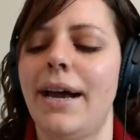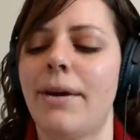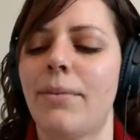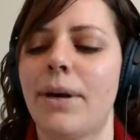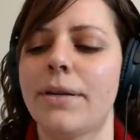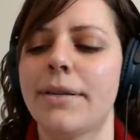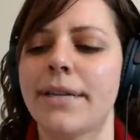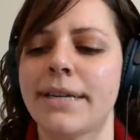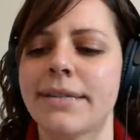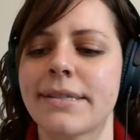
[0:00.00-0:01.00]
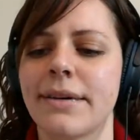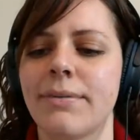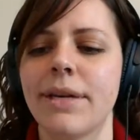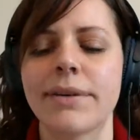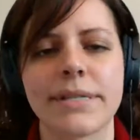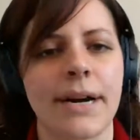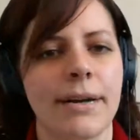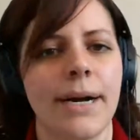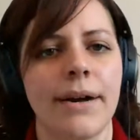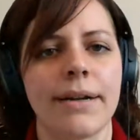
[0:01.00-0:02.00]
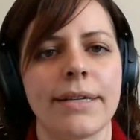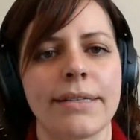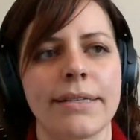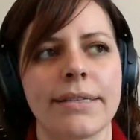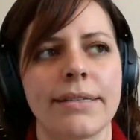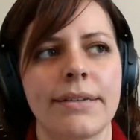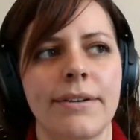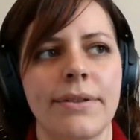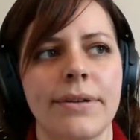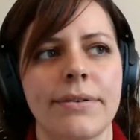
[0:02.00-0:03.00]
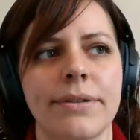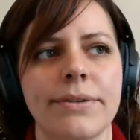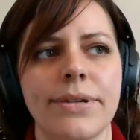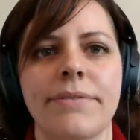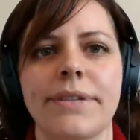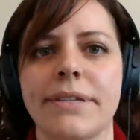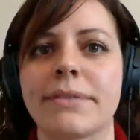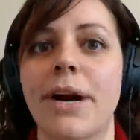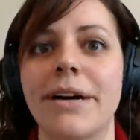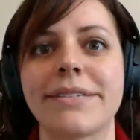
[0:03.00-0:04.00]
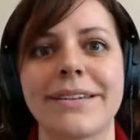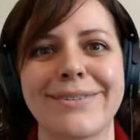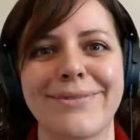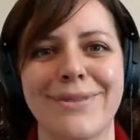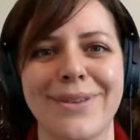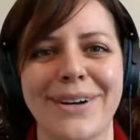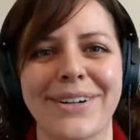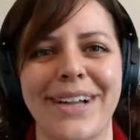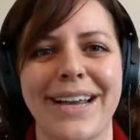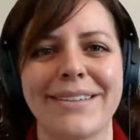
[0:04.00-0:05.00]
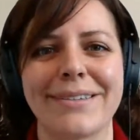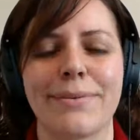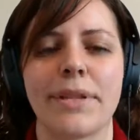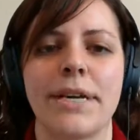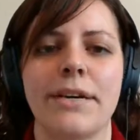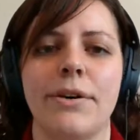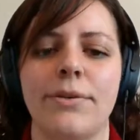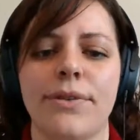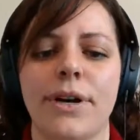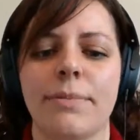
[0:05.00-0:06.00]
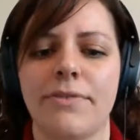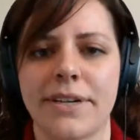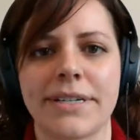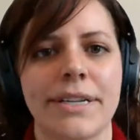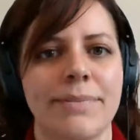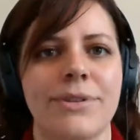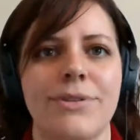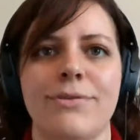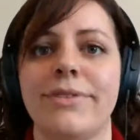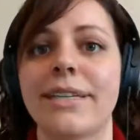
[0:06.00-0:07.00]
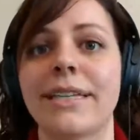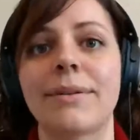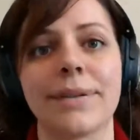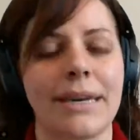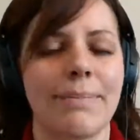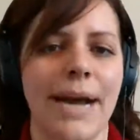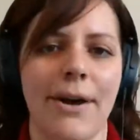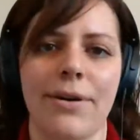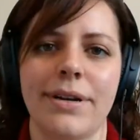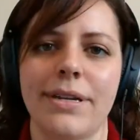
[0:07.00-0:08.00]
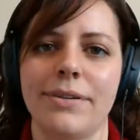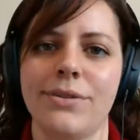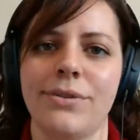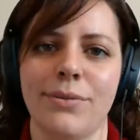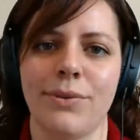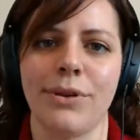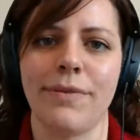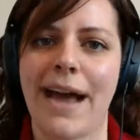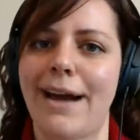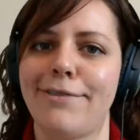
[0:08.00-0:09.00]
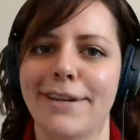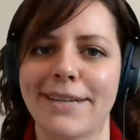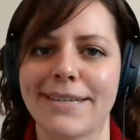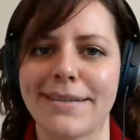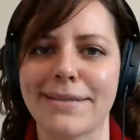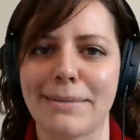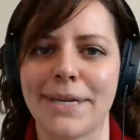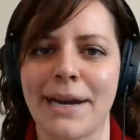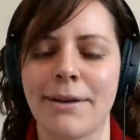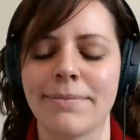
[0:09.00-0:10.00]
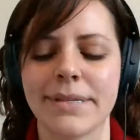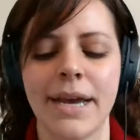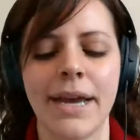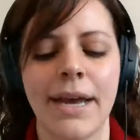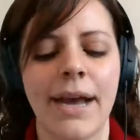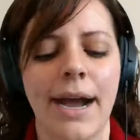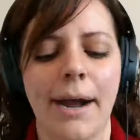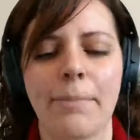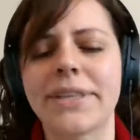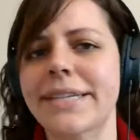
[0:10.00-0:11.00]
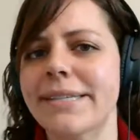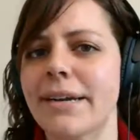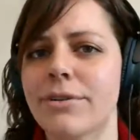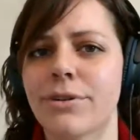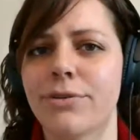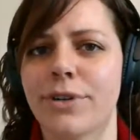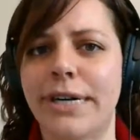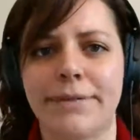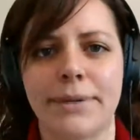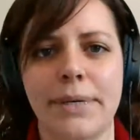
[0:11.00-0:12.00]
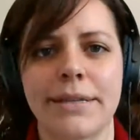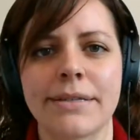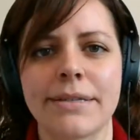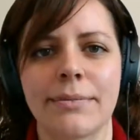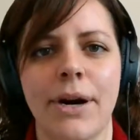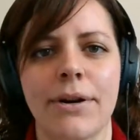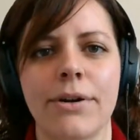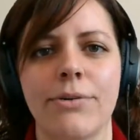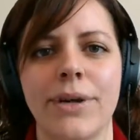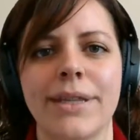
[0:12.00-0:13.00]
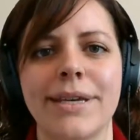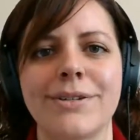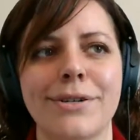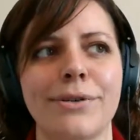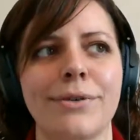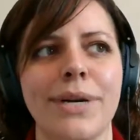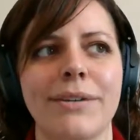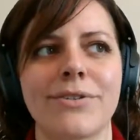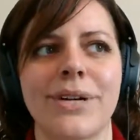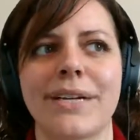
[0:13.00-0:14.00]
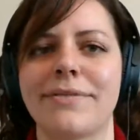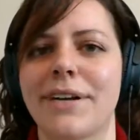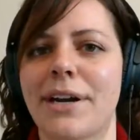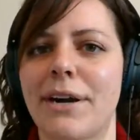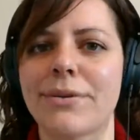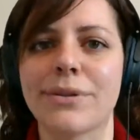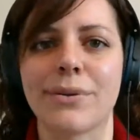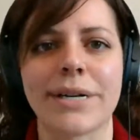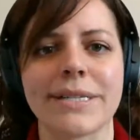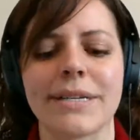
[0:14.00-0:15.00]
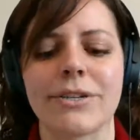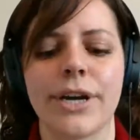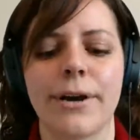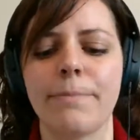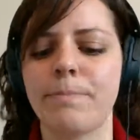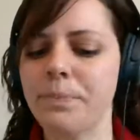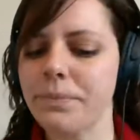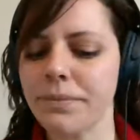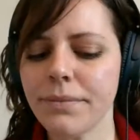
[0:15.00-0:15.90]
And one of the things that we always talk about is, you know, there's often this process for their clients where they go from victim to feeling really empowered and into a role of advocacy sometimes. But that's not true for everyone. And so part of what they do in trying to figure out stories to share